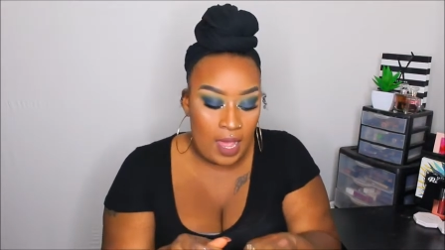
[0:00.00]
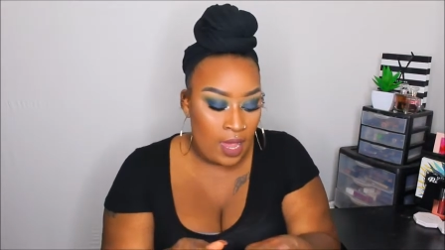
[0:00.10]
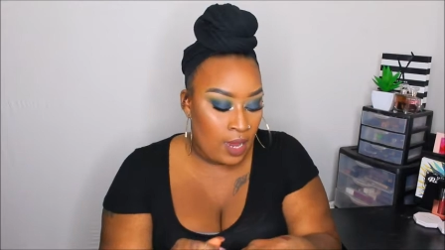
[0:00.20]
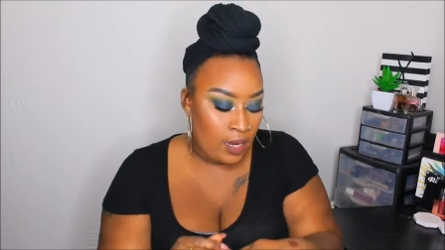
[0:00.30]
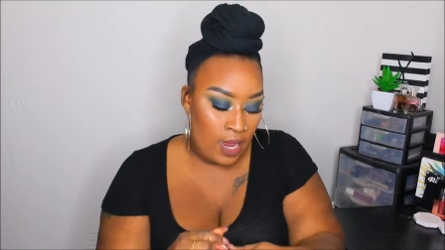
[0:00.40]

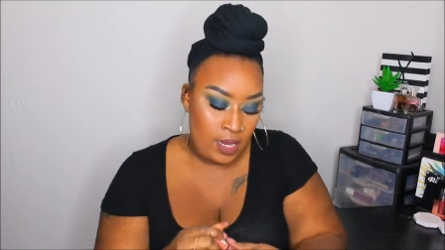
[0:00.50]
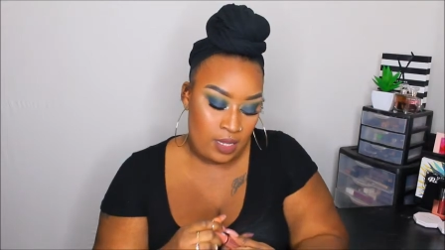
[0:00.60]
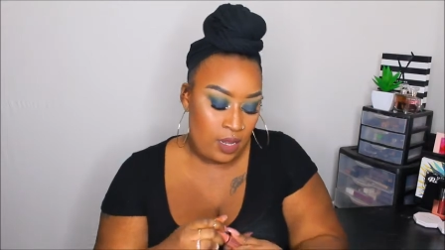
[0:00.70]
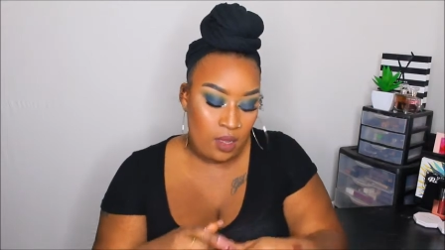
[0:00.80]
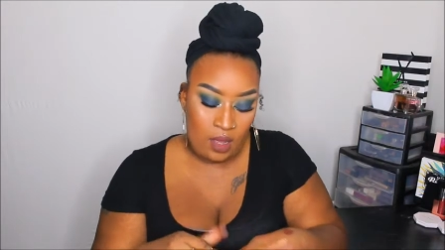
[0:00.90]
and
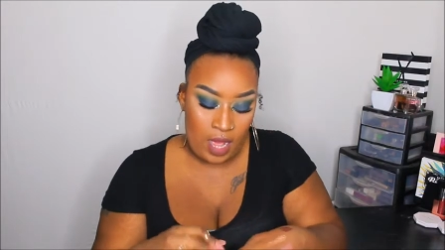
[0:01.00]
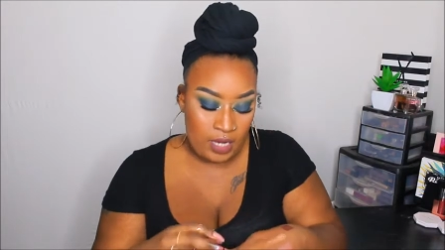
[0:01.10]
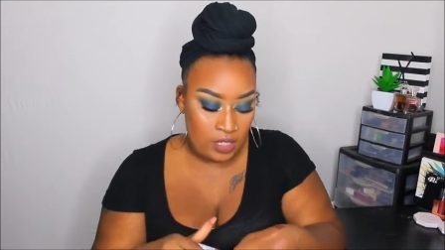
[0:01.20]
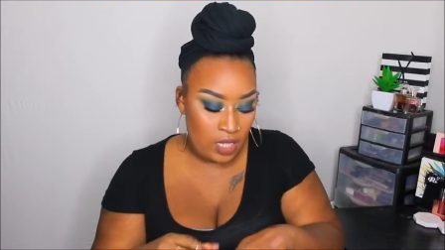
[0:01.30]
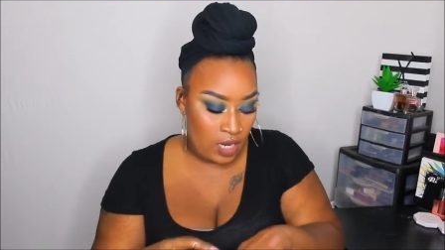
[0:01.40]
like ugh,
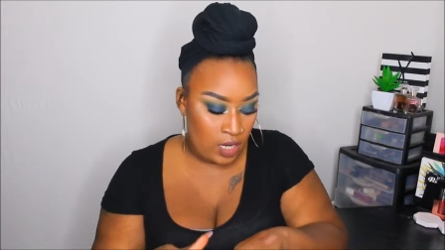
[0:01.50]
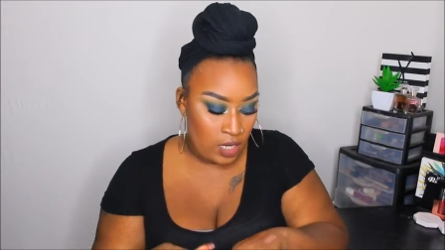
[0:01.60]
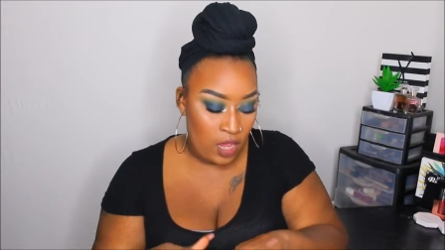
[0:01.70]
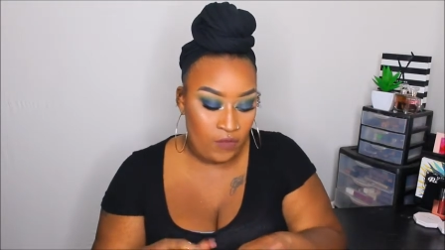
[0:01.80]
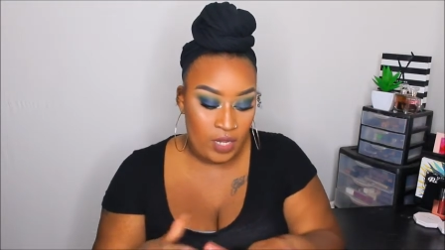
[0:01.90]
I just can't
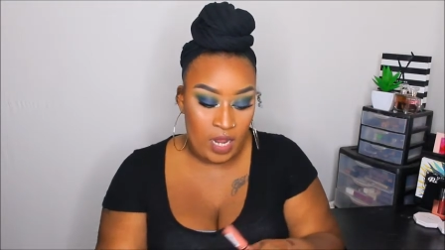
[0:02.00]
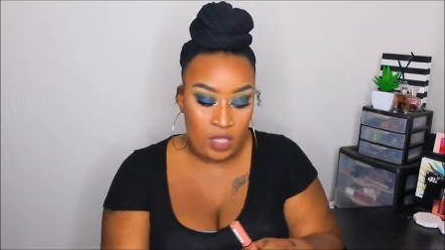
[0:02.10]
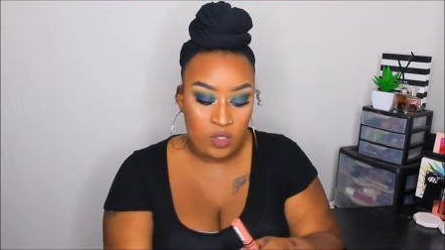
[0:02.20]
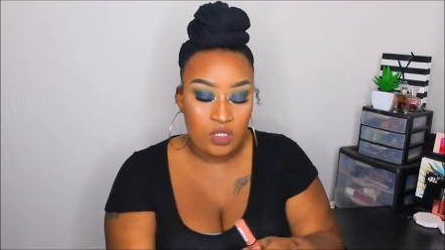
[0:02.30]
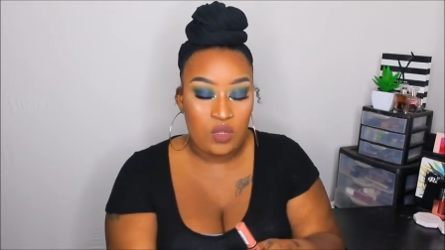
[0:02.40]
get enough and
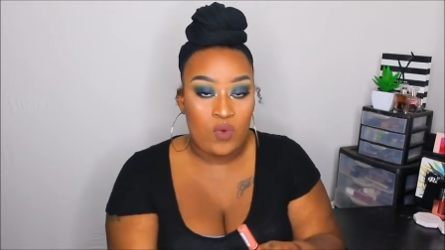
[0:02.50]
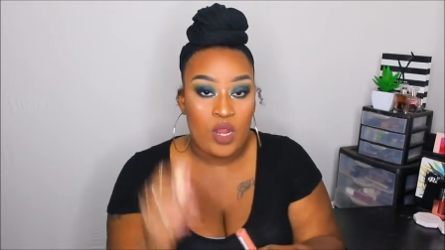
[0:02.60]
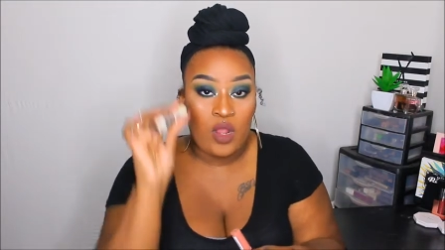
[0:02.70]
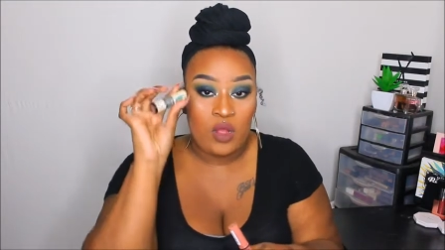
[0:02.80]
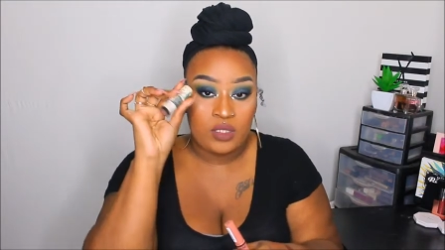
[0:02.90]
I usually
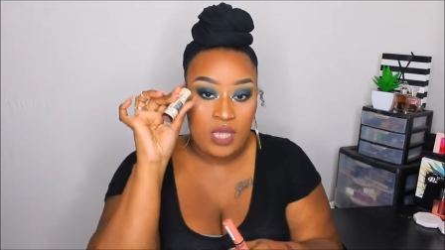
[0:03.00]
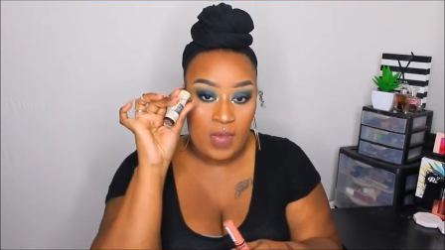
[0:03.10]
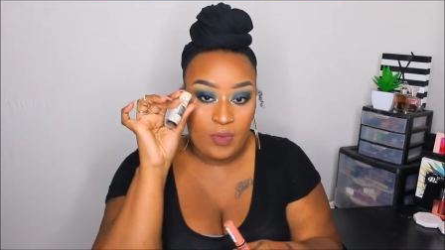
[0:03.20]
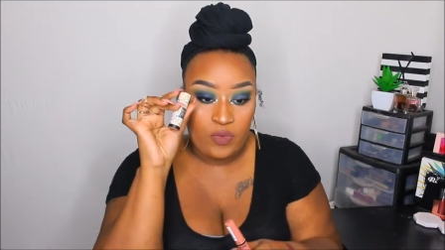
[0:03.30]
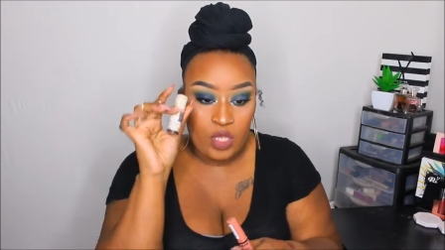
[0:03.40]
wear it on
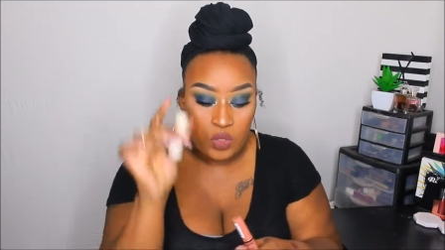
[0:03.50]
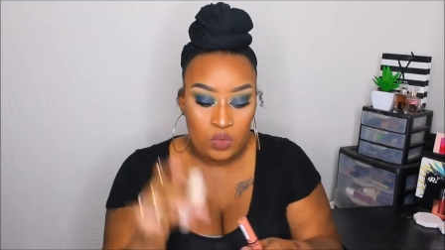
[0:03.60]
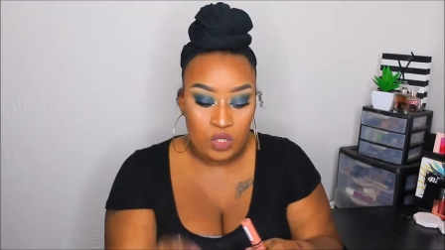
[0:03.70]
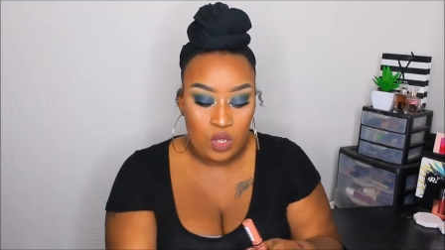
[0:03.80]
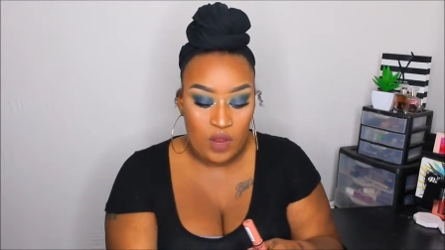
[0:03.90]
top of this
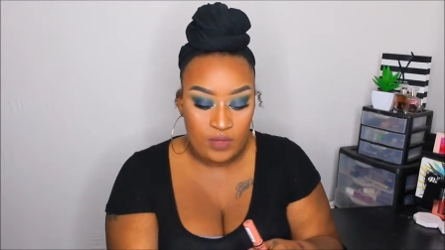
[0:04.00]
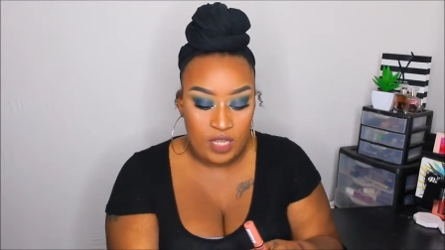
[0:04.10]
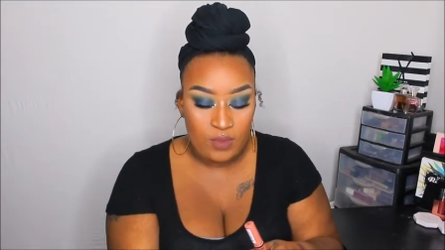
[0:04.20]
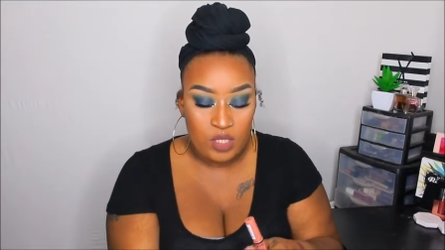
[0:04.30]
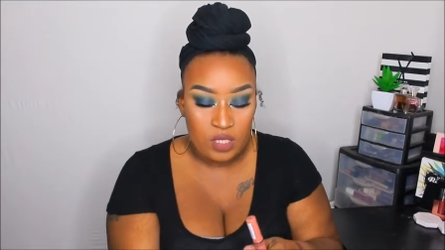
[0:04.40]
one so every
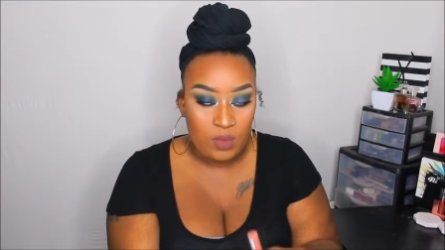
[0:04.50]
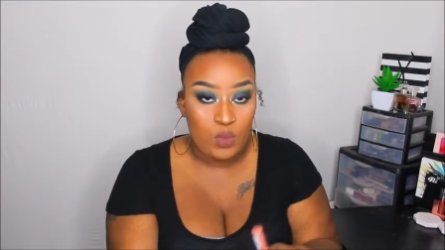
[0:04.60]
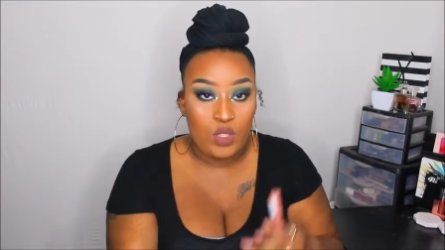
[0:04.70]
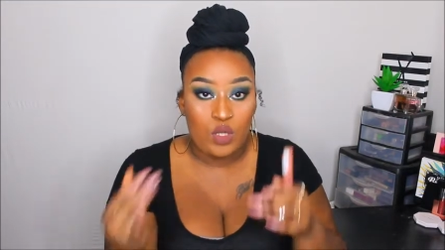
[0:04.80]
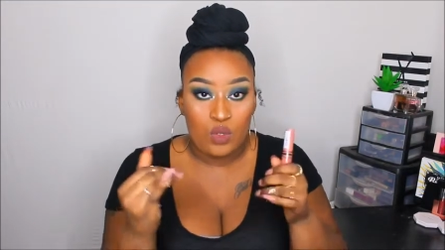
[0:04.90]
time you see me
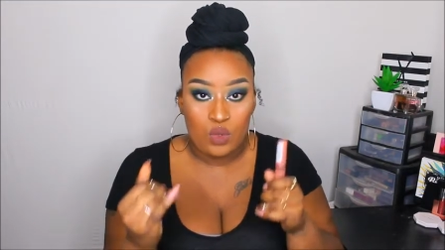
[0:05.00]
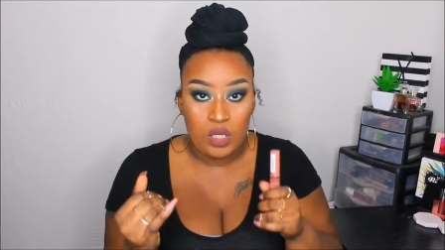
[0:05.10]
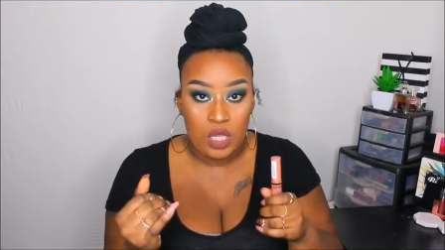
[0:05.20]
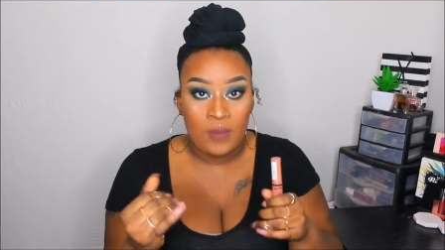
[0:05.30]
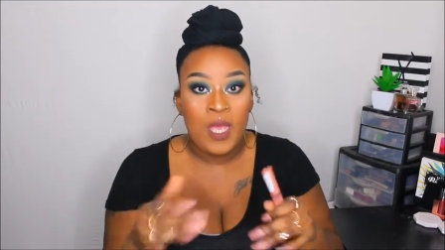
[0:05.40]
with a
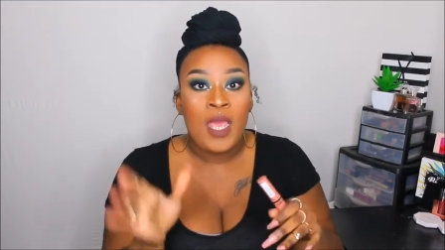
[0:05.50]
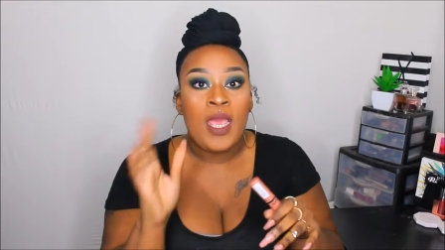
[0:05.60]
nude lip